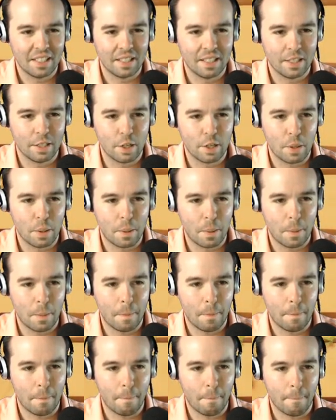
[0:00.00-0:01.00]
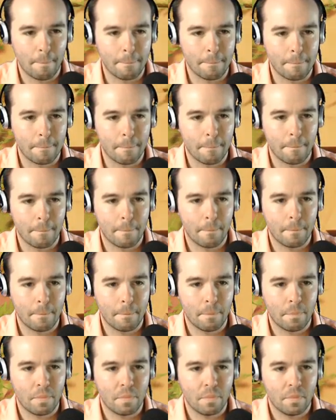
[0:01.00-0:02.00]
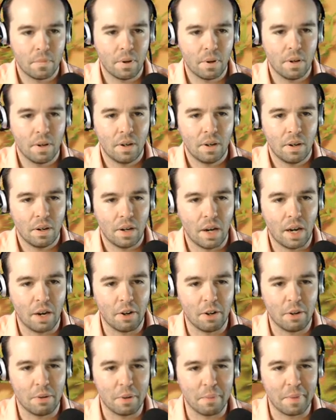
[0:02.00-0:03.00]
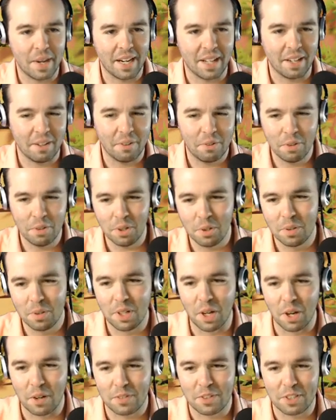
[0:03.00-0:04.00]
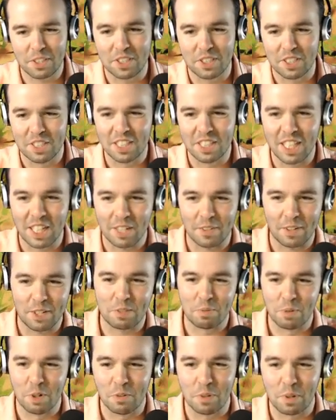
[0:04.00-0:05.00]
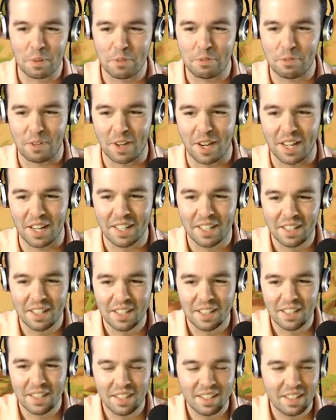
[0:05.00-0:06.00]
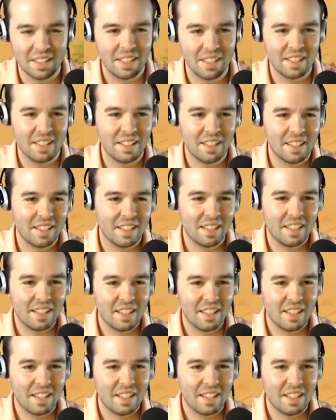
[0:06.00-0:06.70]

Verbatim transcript: You're stepping. Step up. Yeah. Oh, we made it. Whew. No, if just neither of us move, we'd be fine. Oh.